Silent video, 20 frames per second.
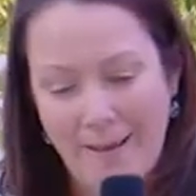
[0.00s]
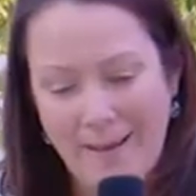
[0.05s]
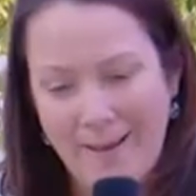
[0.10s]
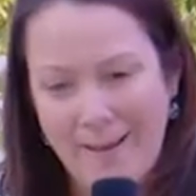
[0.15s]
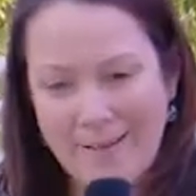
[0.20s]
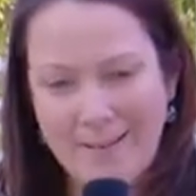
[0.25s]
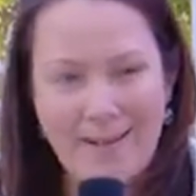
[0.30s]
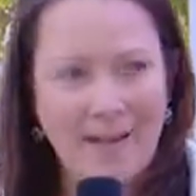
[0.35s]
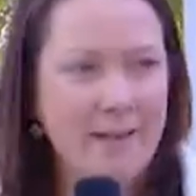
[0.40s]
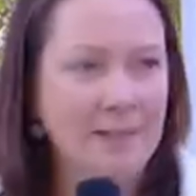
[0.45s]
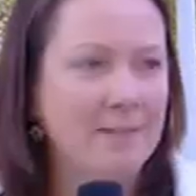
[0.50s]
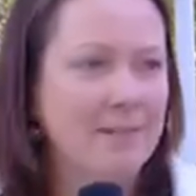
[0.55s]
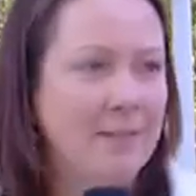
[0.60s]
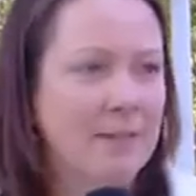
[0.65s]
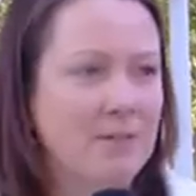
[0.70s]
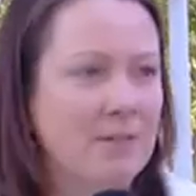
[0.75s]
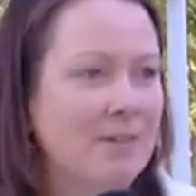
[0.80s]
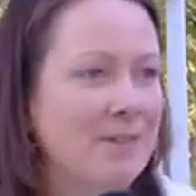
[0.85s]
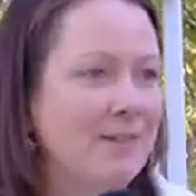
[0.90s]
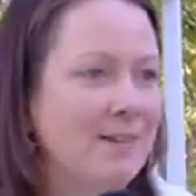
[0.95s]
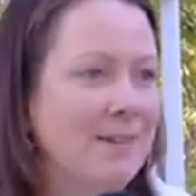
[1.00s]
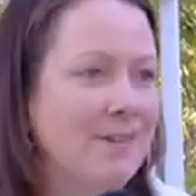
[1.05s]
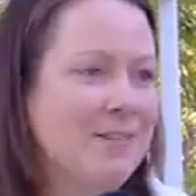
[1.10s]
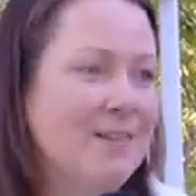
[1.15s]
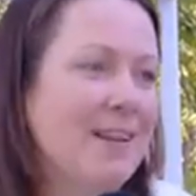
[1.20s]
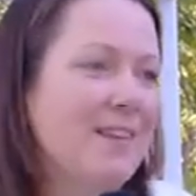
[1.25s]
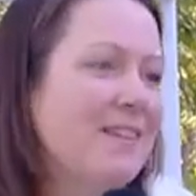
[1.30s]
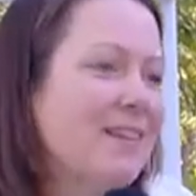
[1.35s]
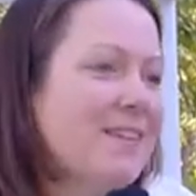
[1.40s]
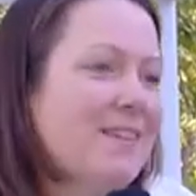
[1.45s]
and there's
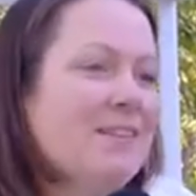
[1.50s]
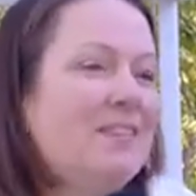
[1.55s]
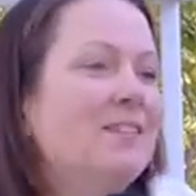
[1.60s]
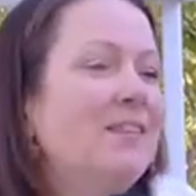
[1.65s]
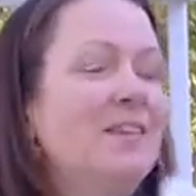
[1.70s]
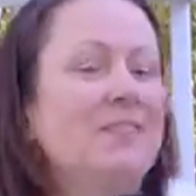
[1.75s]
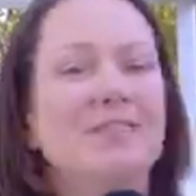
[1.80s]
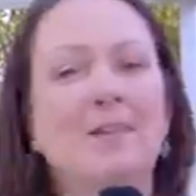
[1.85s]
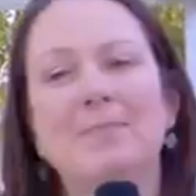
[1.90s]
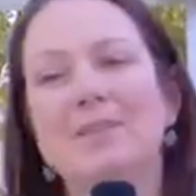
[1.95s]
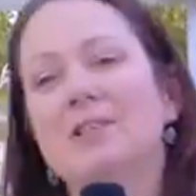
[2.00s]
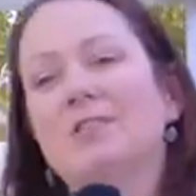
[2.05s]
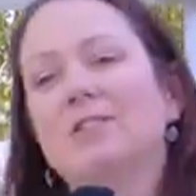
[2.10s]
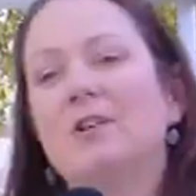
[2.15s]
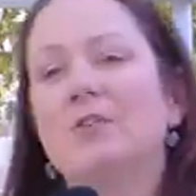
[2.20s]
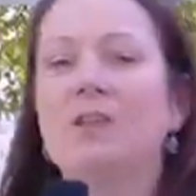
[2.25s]
something so